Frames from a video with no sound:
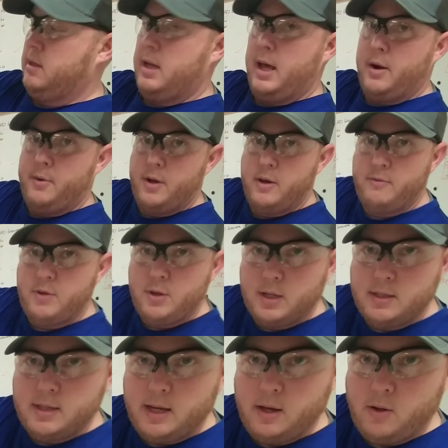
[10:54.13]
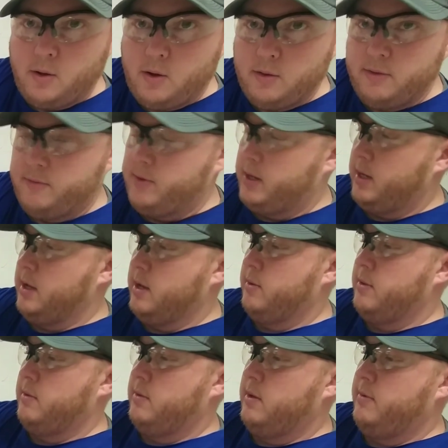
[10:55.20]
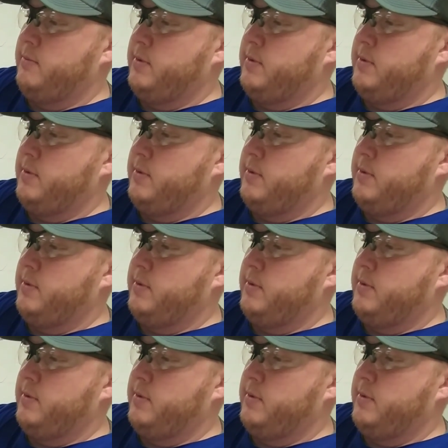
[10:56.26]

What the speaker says: I don't know if you can tell on the video if it